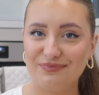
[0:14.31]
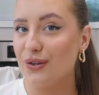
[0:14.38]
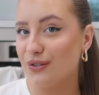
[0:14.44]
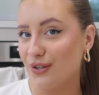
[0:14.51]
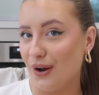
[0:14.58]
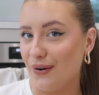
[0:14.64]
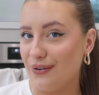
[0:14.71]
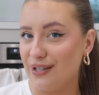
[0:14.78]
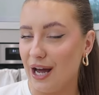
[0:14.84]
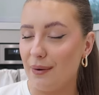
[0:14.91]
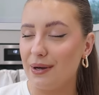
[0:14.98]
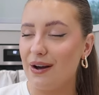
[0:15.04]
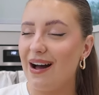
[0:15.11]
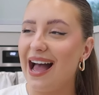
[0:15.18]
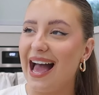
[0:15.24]
So now
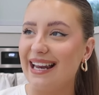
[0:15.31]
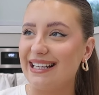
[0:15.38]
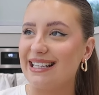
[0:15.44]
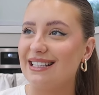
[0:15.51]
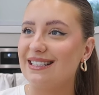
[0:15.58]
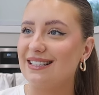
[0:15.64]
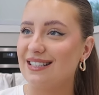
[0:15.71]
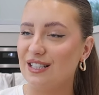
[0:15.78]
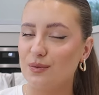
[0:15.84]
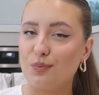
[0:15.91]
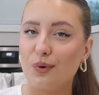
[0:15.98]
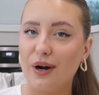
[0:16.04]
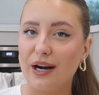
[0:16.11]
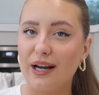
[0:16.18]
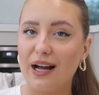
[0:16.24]
we are heading into
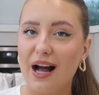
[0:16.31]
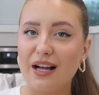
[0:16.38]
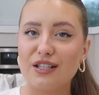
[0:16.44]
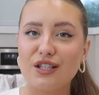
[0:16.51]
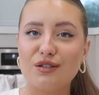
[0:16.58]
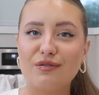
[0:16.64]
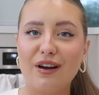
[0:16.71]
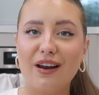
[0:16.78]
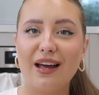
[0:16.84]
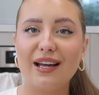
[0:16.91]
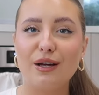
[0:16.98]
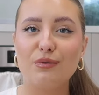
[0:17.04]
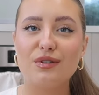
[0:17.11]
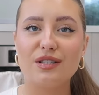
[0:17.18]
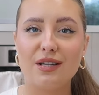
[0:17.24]
spring. I just felt
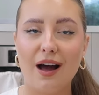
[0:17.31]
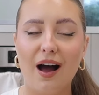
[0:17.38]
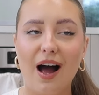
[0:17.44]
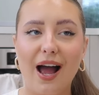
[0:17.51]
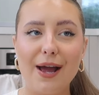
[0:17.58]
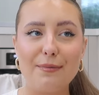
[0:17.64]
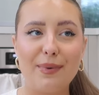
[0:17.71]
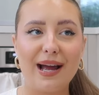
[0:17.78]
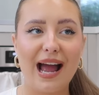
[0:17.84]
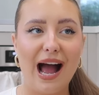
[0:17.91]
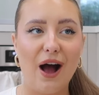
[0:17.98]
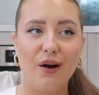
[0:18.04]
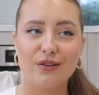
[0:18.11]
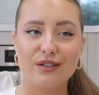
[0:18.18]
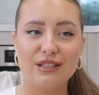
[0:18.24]
like it was time. My
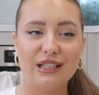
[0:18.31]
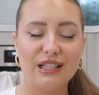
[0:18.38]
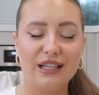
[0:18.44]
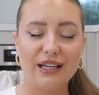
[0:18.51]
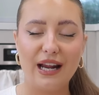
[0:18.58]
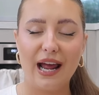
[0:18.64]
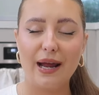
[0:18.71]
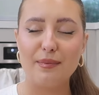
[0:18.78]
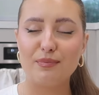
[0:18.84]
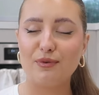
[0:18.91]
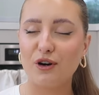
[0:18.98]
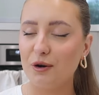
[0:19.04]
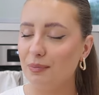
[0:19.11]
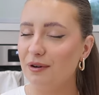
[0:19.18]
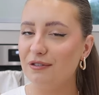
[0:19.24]
house needed a
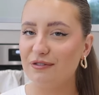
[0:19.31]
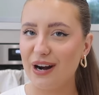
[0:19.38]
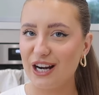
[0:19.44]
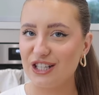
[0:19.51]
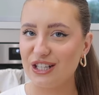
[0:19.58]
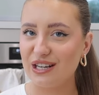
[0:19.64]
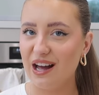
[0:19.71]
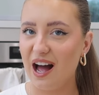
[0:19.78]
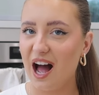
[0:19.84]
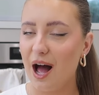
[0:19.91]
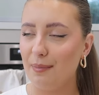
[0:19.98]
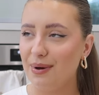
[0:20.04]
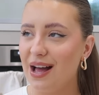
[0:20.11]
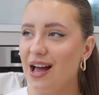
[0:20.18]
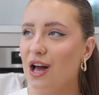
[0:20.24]
proper freshen
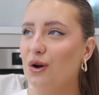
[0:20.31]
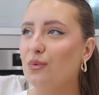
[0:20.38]
up.